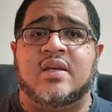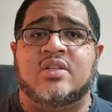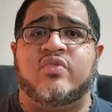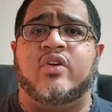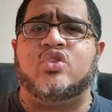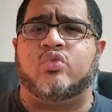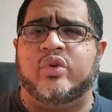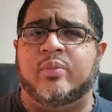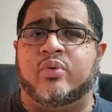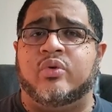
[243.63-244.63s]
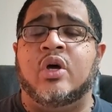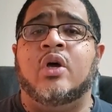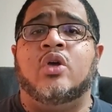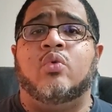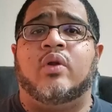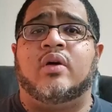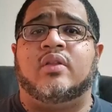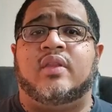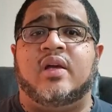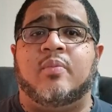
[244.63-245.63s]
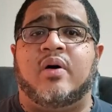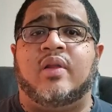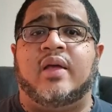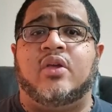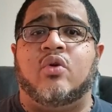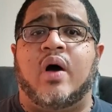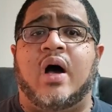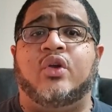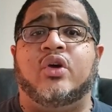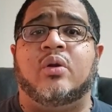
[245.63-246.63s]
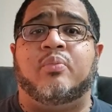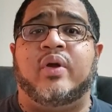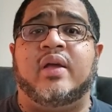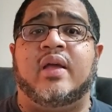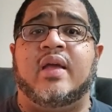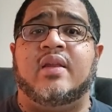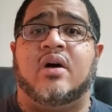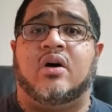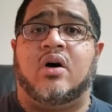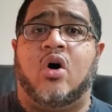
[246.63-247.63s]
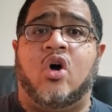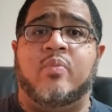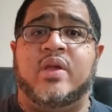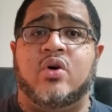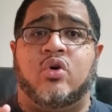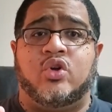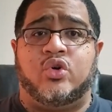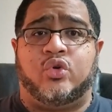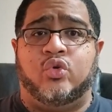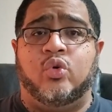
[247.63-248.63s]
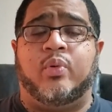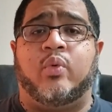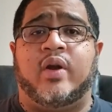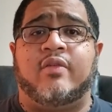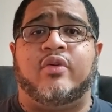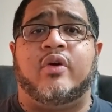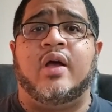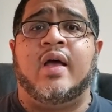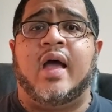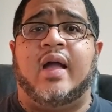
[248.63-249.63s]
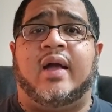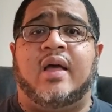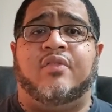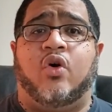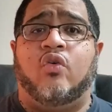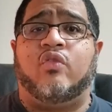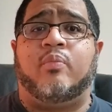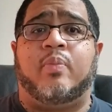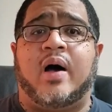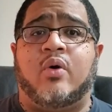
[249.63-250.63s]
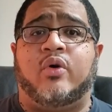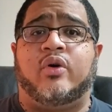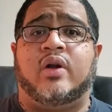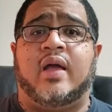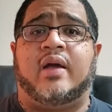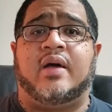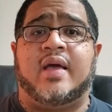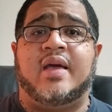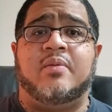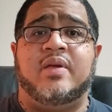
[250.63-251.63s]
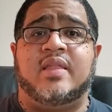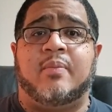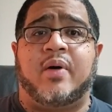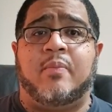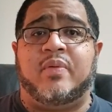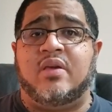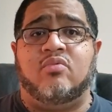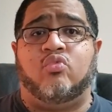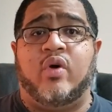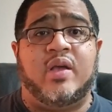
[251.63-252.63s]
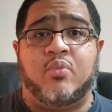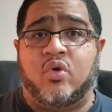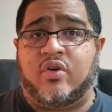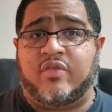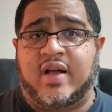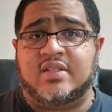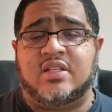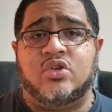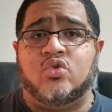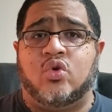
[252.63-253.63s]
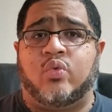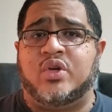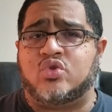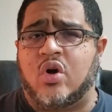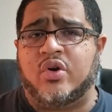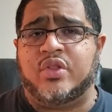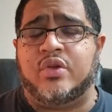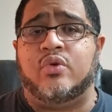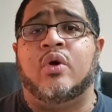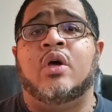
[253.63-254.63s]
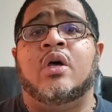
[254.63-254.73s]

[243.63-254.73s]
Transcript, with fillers: It's very cerebral. You want to think about like you know how you're gonna bring in an army or your group or whatever and kind of overpower like an enemy that might be way more advanced than you or way stronger than you.